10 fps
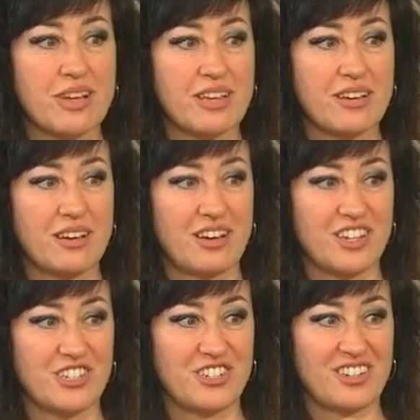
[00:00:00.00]

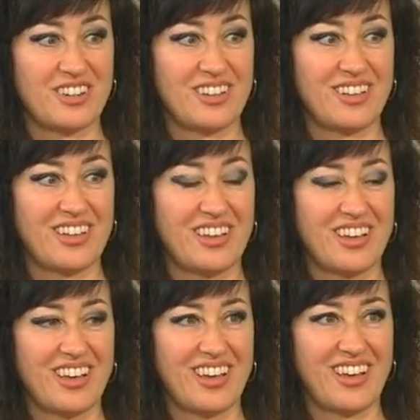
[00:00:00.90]
gosh.
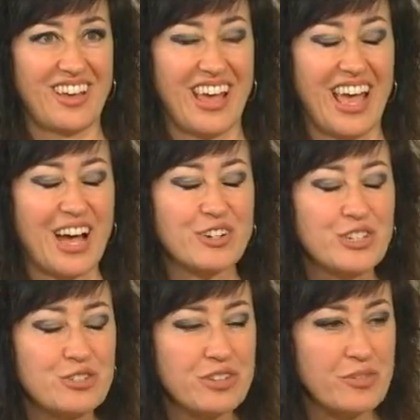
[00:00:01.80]
How
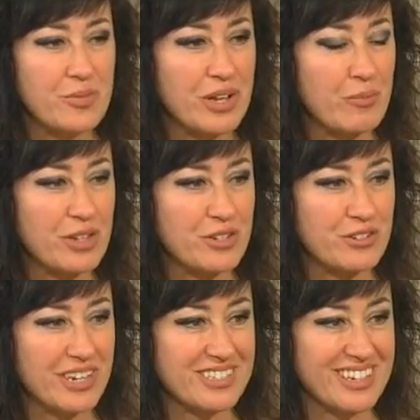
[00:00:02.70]
did you even become
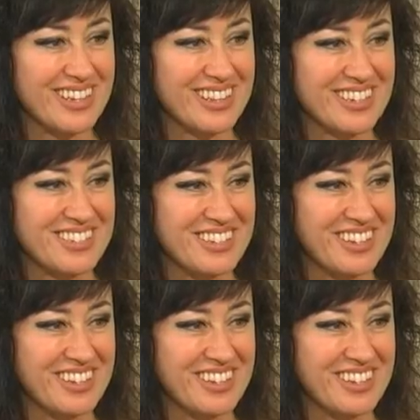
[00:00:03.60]
interested in this?